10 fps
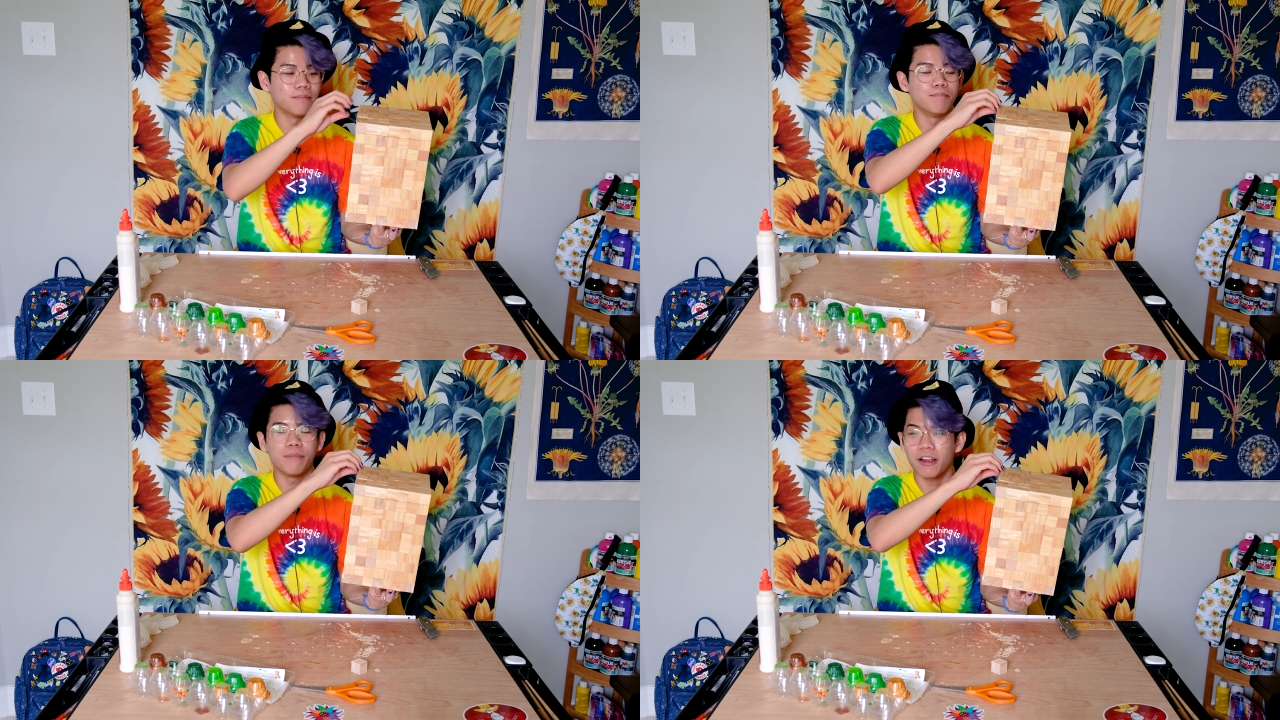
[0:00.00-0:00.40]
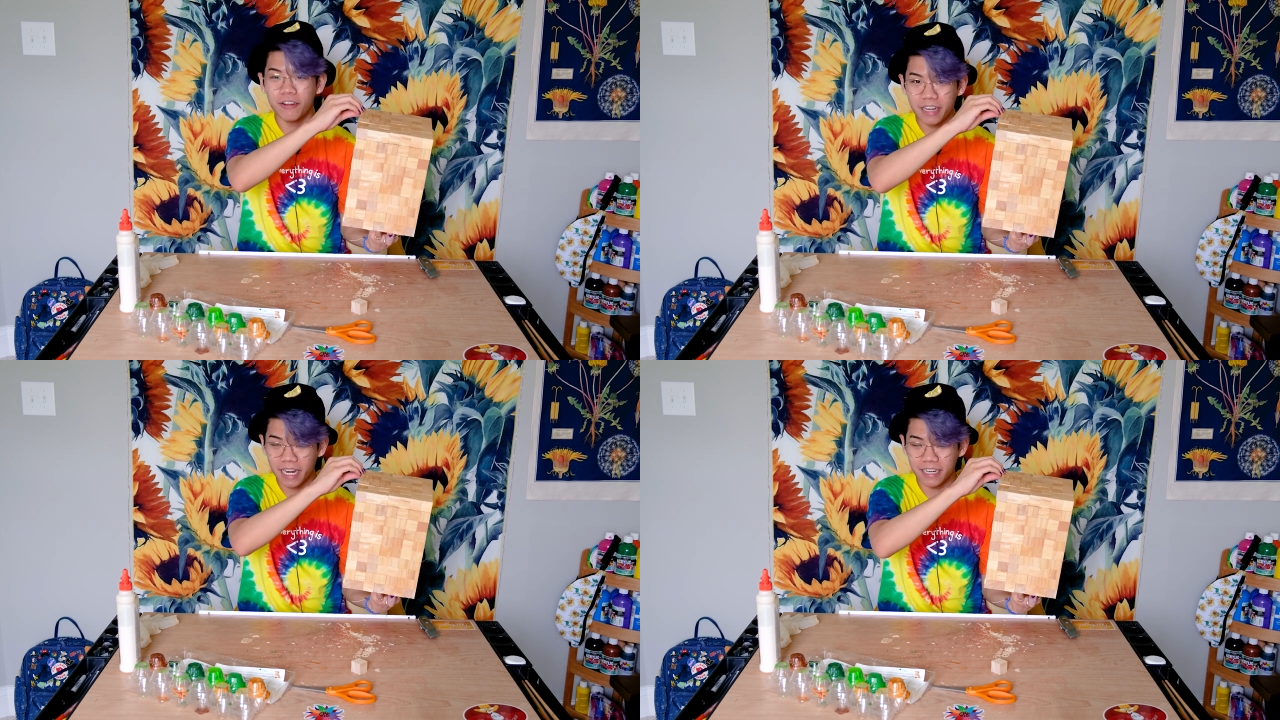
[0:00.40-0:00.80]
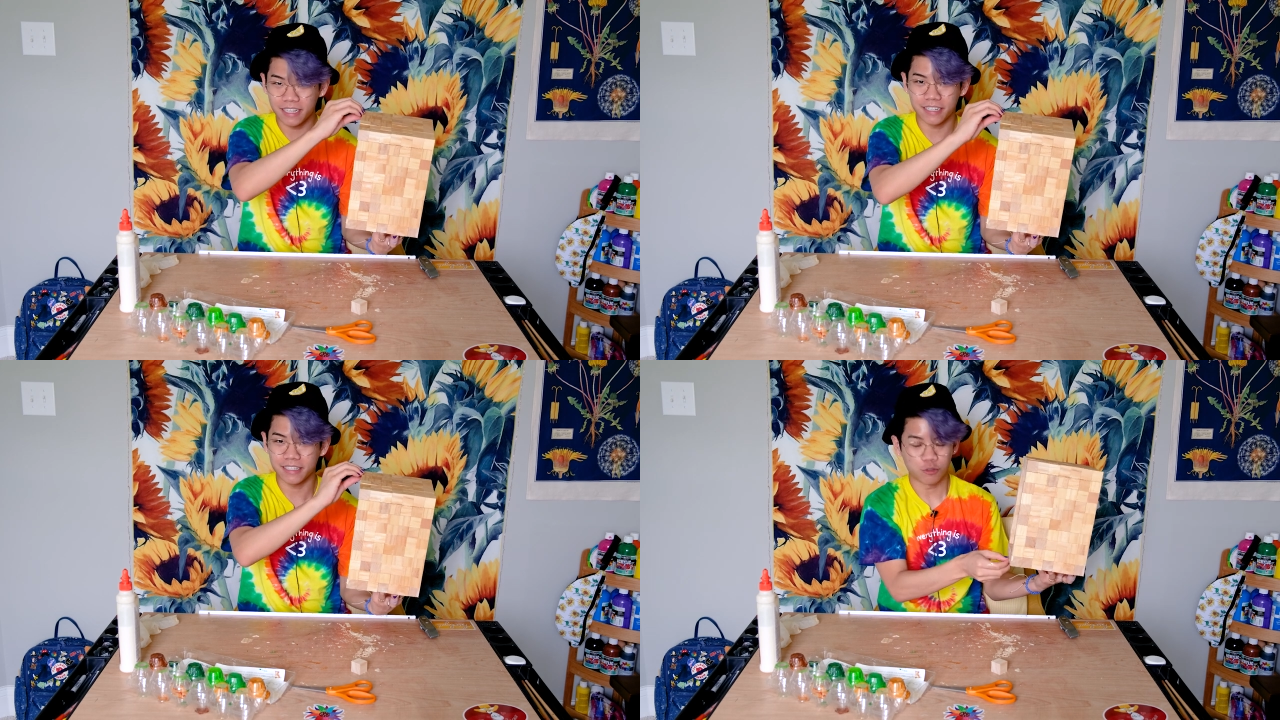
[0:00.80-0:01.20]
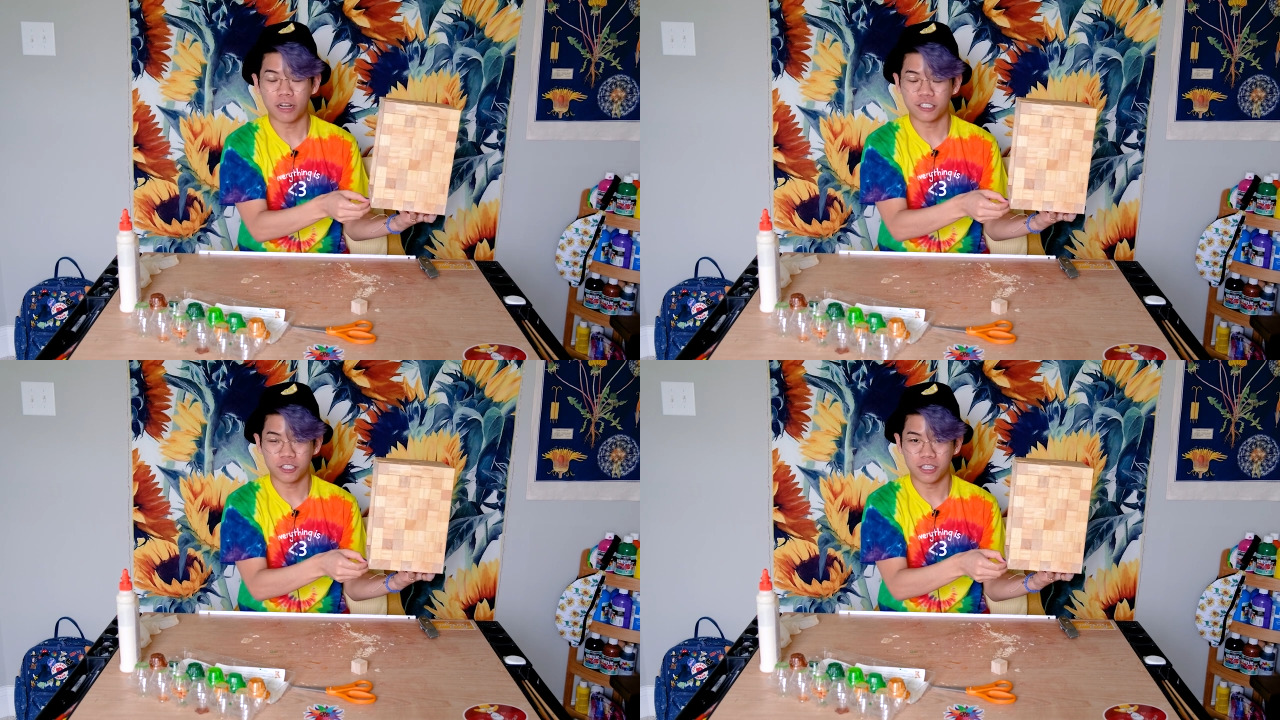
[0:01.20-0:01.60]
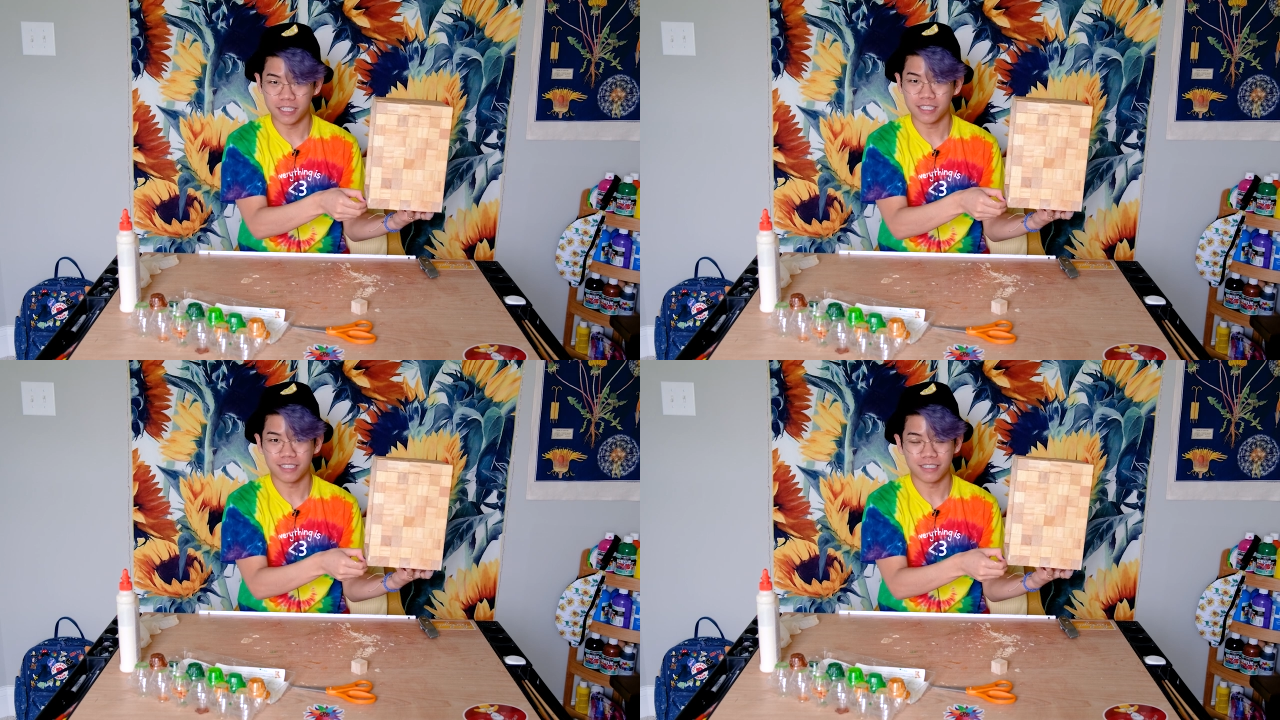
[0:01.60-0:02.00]
marinated it, drenched
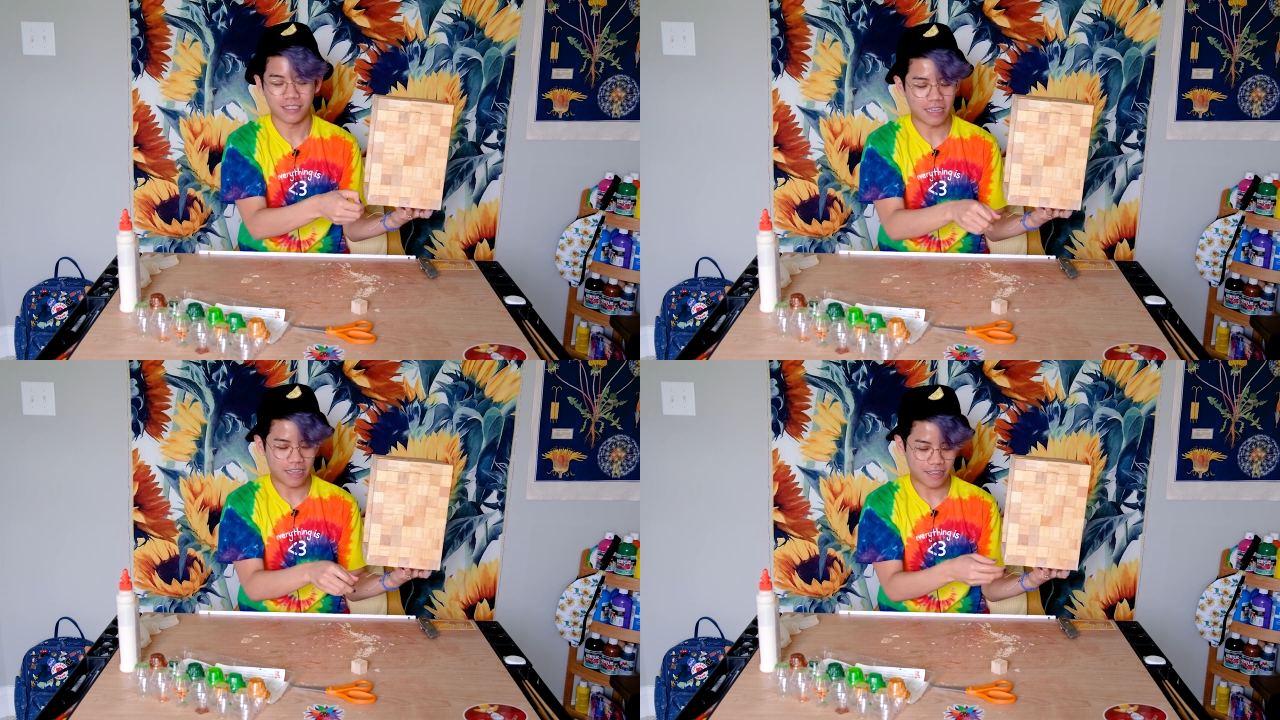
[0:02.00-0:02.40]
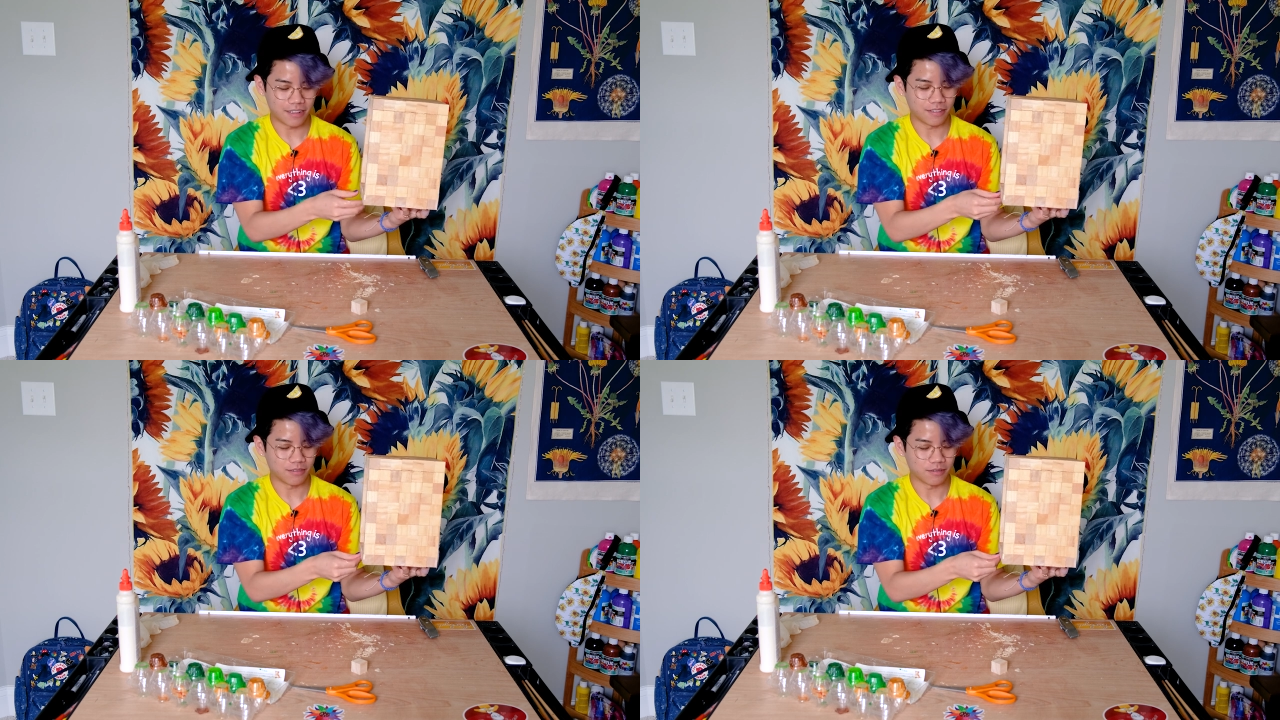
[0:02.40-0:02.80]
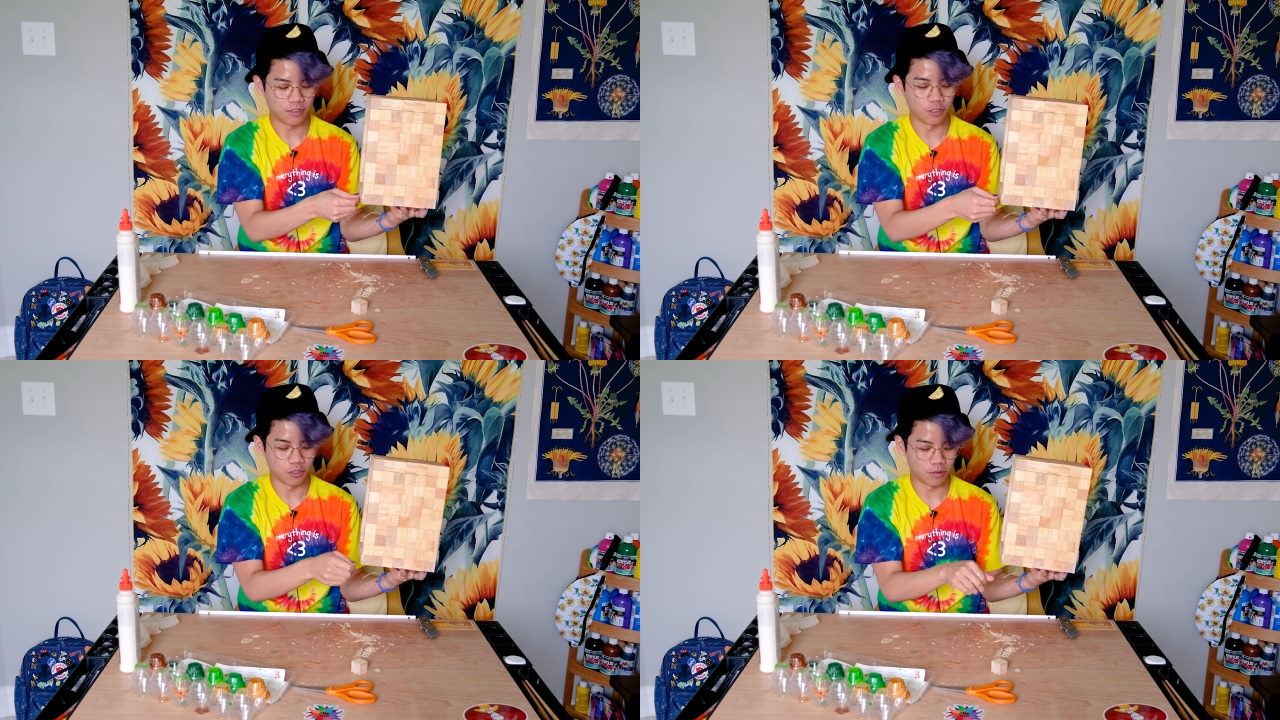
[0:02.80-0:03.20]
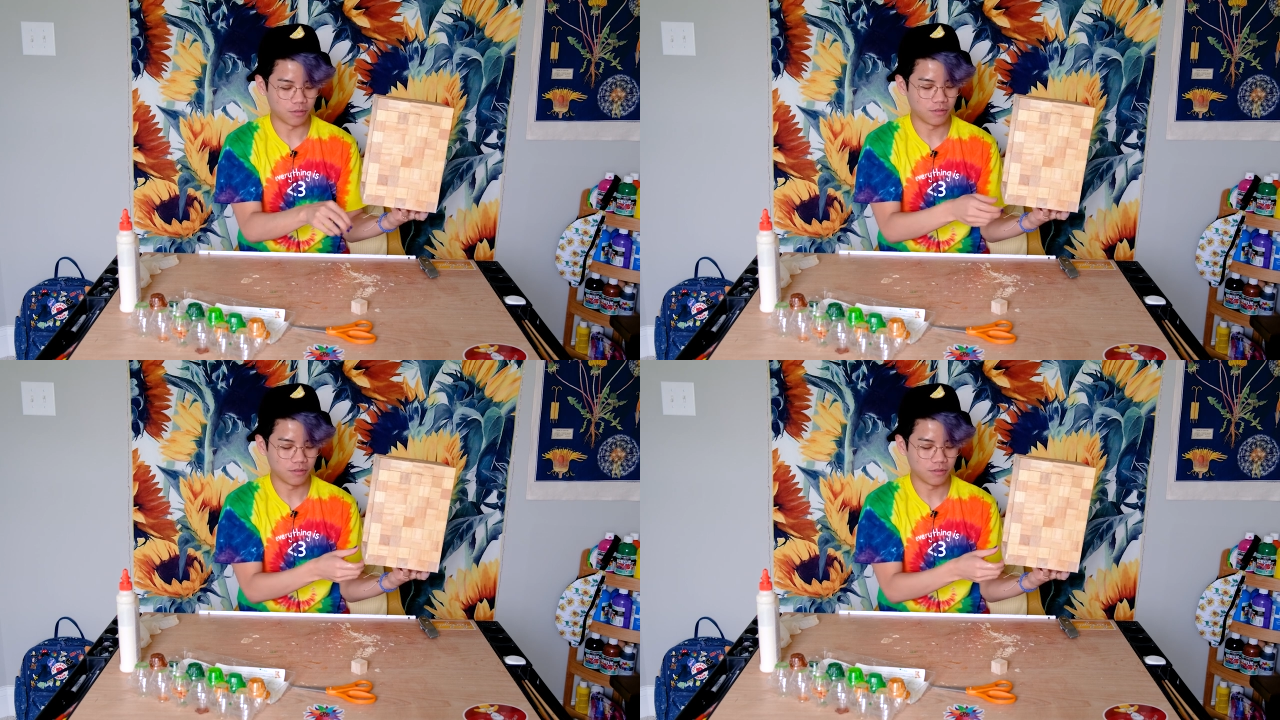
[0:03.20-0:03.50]
this in glue